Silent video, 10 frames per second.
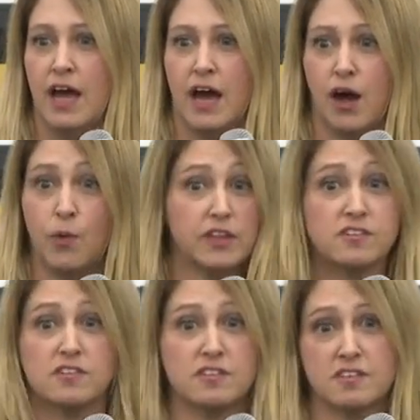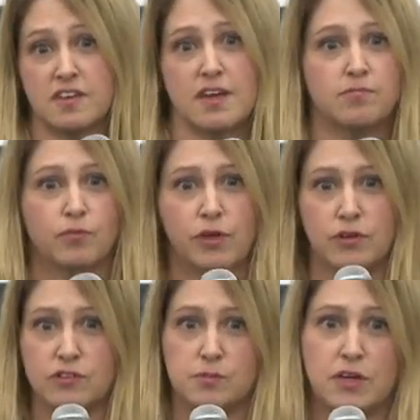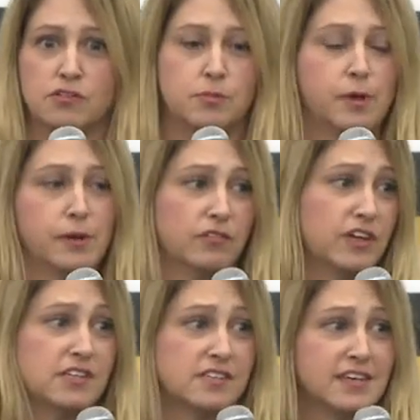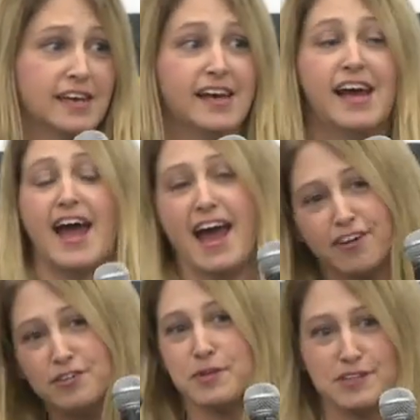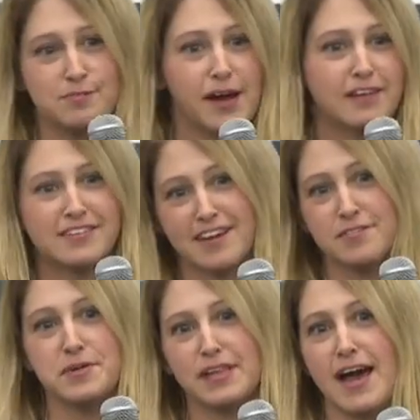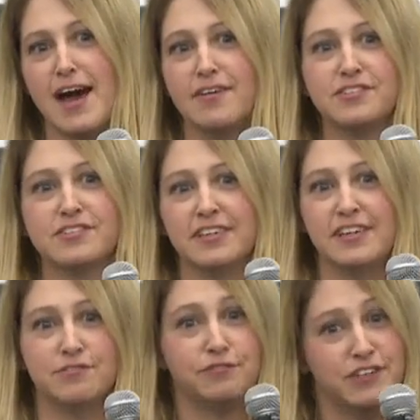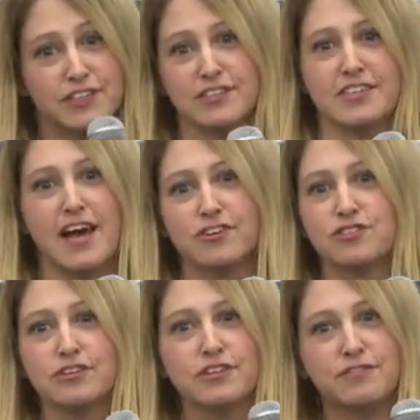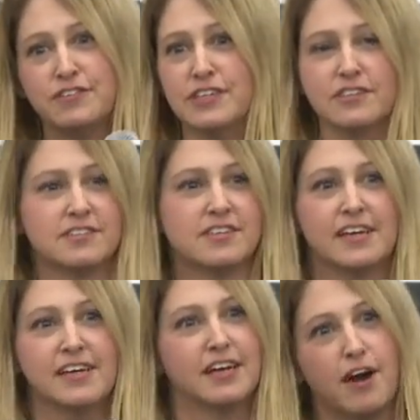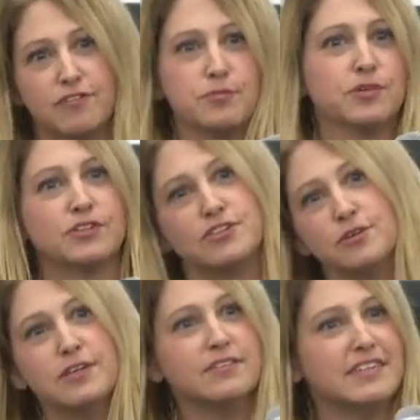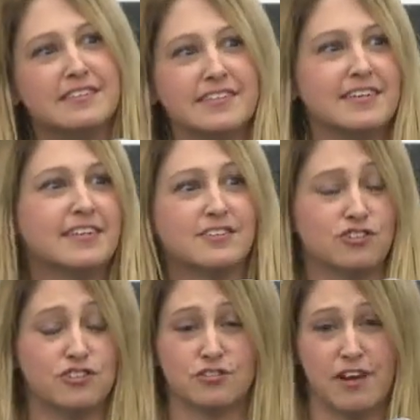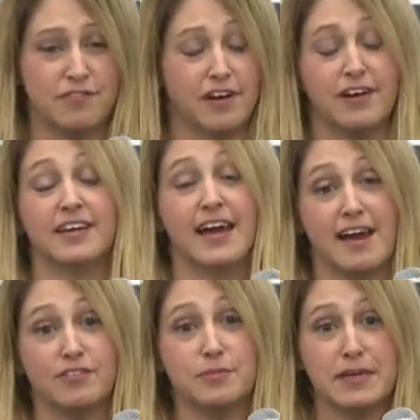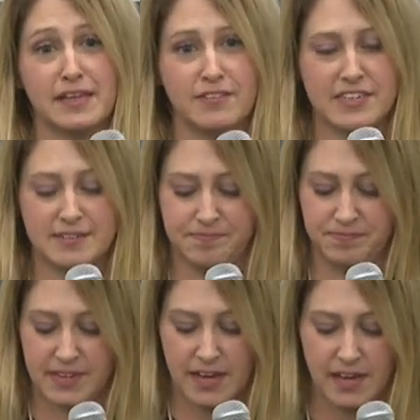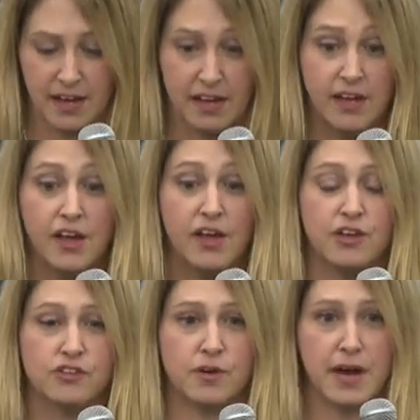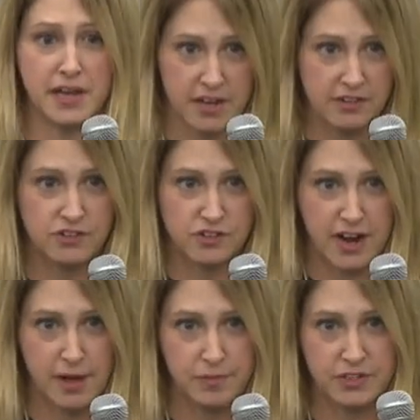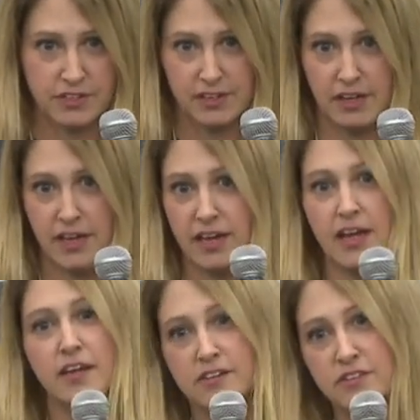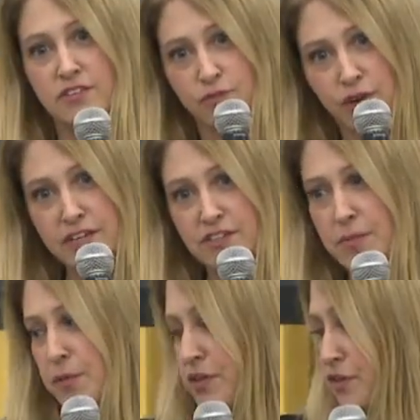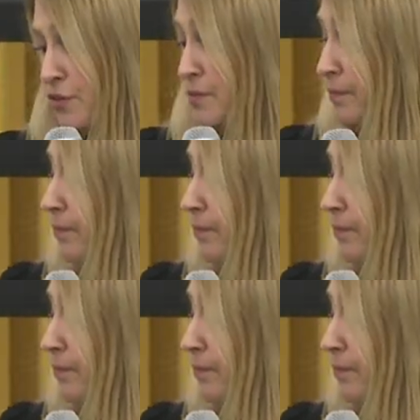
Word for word: Uh, weightlessness is the same, whether it's space or parabolic flight testing. Everybody smiles, everybody laughs. It feels natural, it feels comfortable, intuitive, easy. It's just great fun. Everybody loves it. Uh, so I unstrapped and headed right to my window.